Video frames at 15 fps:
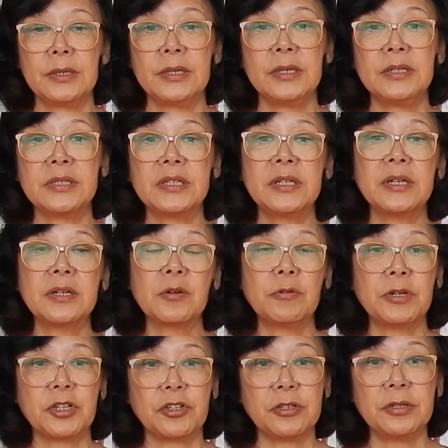Here's another
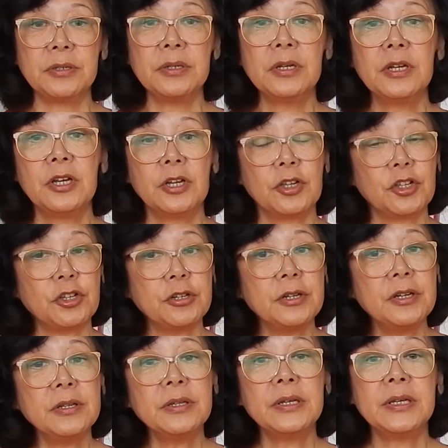question.
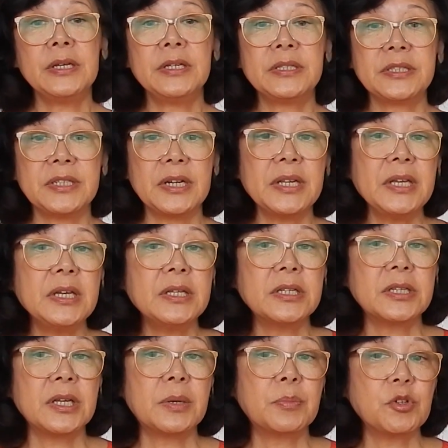Shouldn't he study the
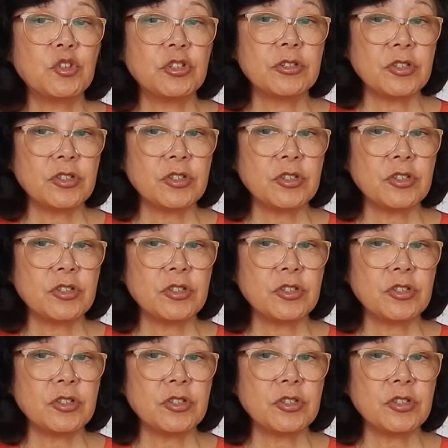temperature